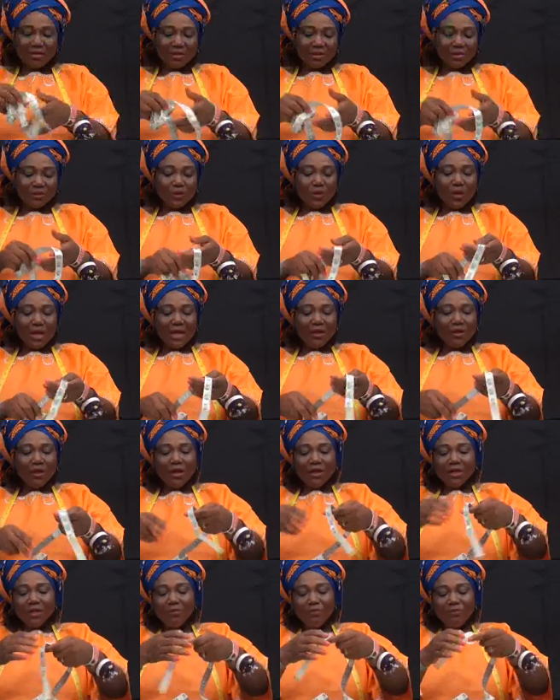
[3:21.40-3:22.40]
So
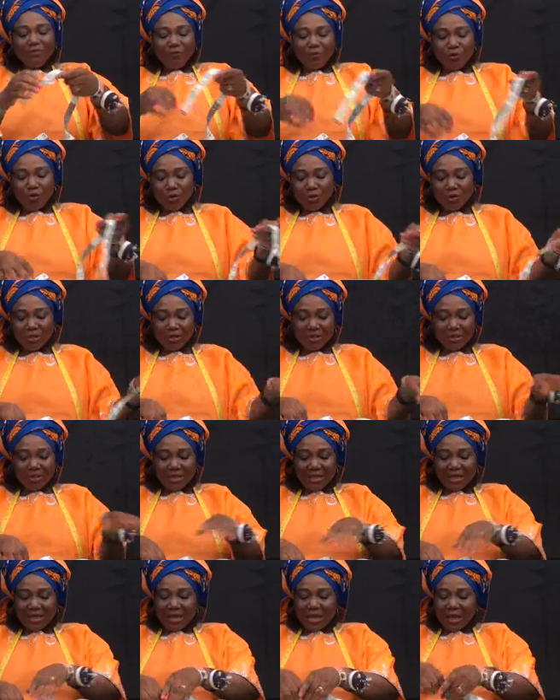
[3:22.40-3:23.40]
along the fold
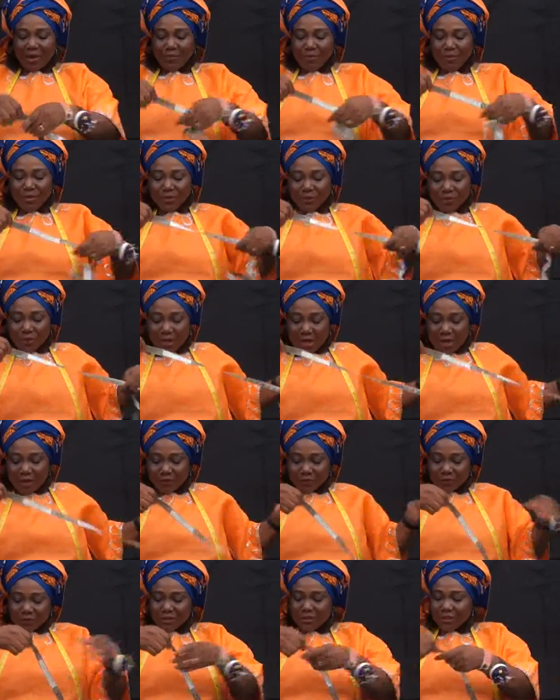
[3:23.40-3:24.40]
here, I'll measure
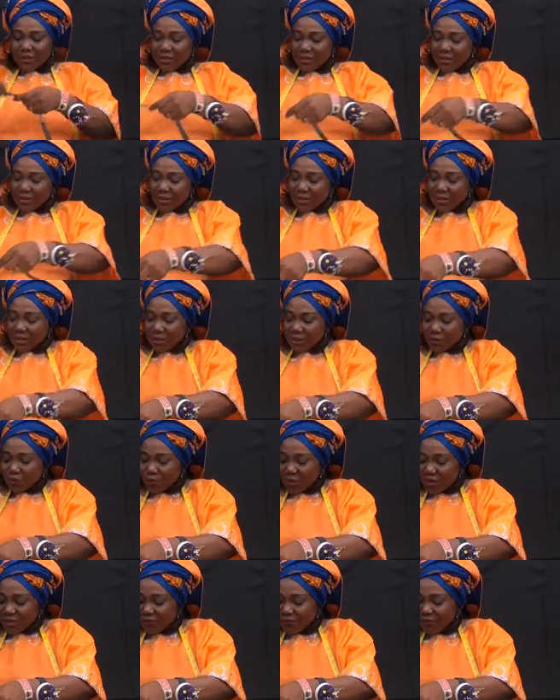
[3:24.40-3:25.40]
out the
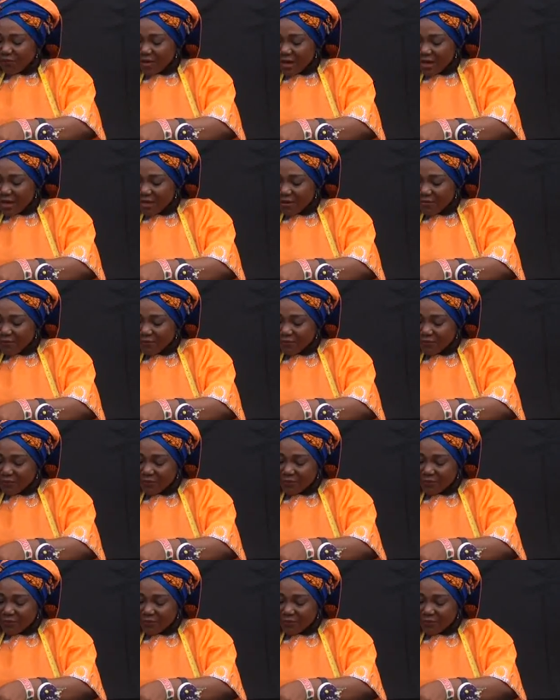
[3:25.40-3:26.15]
25.